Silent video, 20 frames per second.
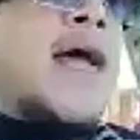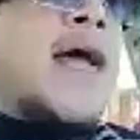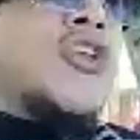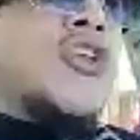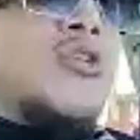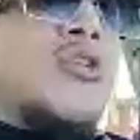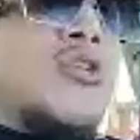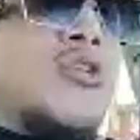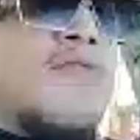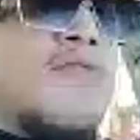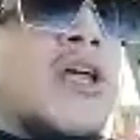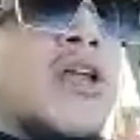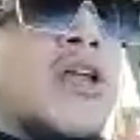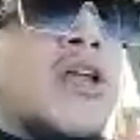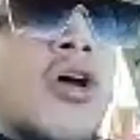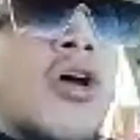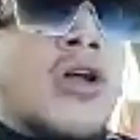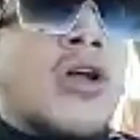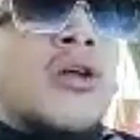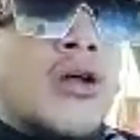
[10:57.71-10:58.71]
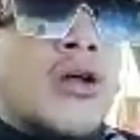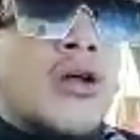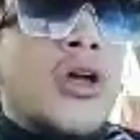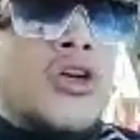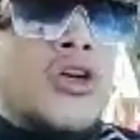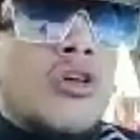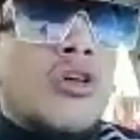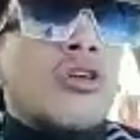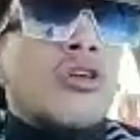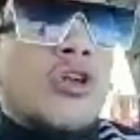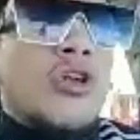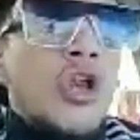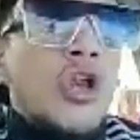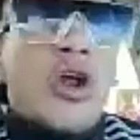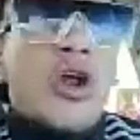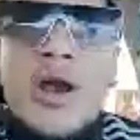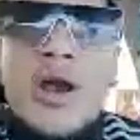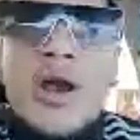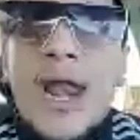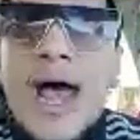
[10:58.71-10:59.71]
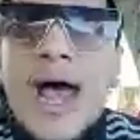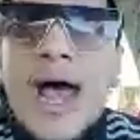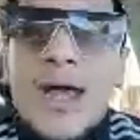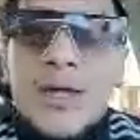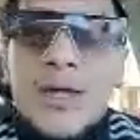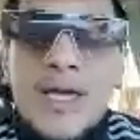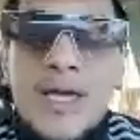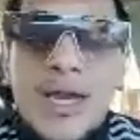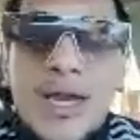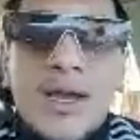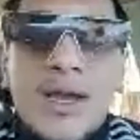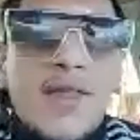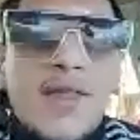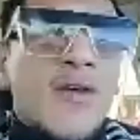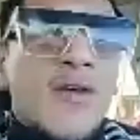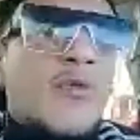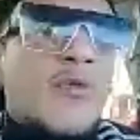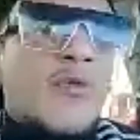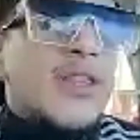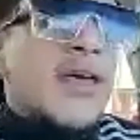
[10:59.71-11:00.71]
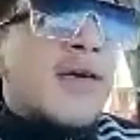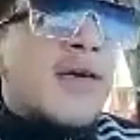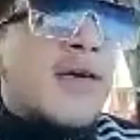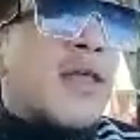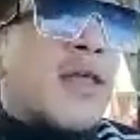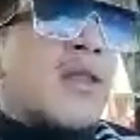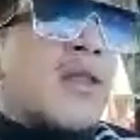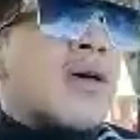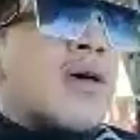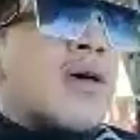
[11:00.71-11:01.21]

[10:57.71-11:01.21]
you definitely learn a lot getting in there with them. And,